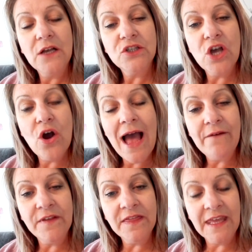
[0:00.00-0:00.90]
So
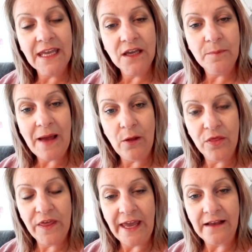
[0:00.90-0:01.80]
have a think
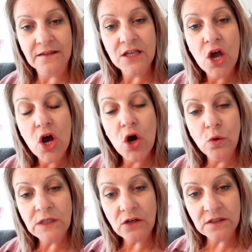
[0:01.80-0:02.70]
about things,
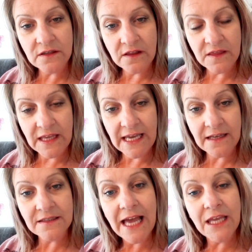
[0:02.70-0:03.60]
hold on to the
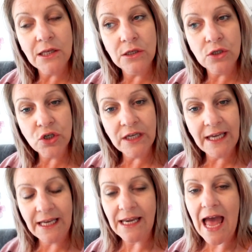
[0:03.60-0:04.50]
things that you're
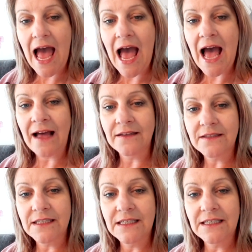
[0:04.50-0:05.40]
looking
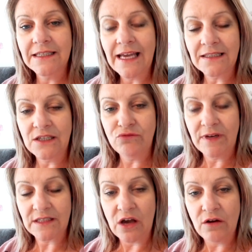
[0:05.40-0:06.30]
at getting
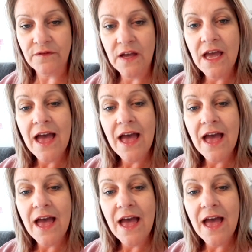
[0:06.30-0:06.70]
rid of,